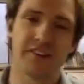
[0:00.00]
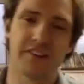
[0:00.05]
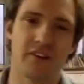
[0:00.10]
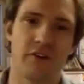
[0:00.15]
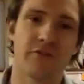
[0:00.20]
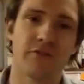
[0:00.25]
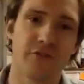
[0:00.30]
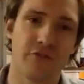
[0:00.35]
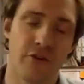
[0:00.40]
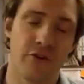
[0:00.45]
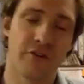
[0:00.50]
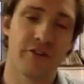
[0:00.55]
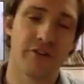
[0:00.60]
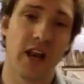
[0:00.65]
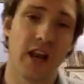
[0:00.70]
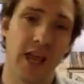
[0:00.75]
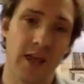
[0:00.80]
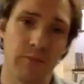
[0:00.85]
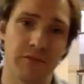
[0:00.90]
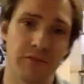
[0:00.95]
of truth
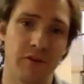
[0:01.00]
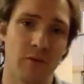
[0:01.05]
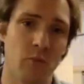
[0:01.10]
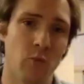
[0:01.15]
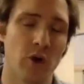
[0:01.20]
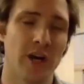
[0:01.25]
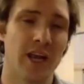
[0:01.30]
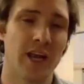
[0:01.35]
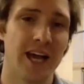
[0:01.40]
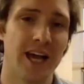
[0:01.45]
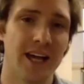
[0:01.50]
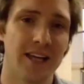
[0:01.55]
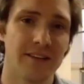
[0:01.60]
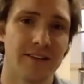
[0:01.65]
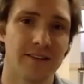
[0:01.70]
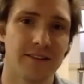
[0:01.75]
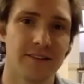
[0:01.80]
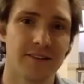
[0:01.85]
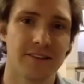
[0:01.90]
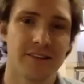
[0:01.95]
claims on one hand,
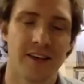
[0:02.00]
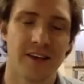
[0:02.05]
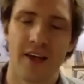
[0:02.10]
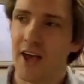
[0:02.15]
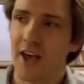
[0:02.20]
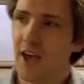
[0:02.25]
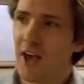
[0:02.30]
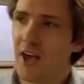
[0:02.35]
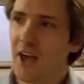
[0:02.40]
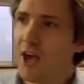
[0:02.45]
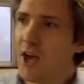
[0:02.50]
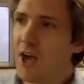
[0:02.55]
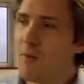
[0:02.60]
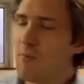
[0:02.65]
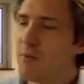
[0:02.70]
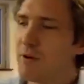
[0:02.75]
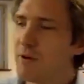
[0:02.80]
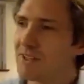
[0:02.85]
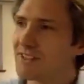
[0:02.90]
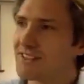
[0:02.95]

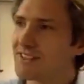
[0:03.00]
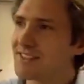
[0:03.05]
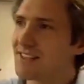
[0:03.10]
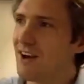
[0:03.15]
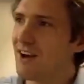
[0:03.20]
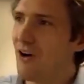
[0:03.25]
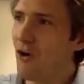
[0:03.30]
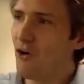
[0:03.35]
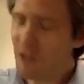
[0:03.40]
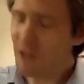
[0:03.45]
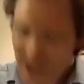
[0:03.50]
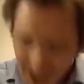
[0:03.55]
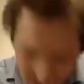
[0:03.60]
but on the